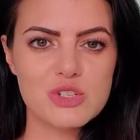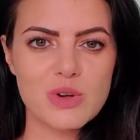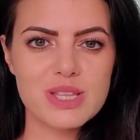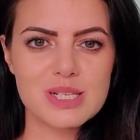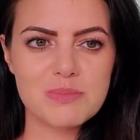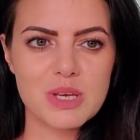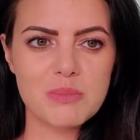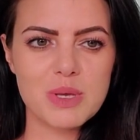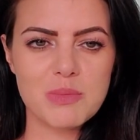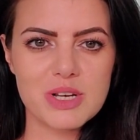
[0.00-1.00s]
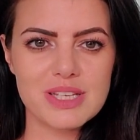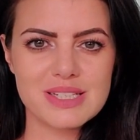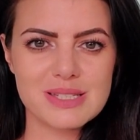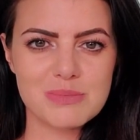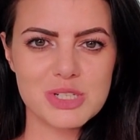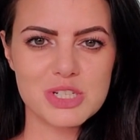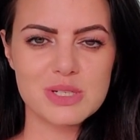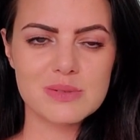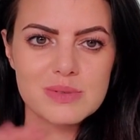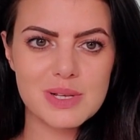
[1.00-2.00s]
Enjoy this Pick Me Marlene submission.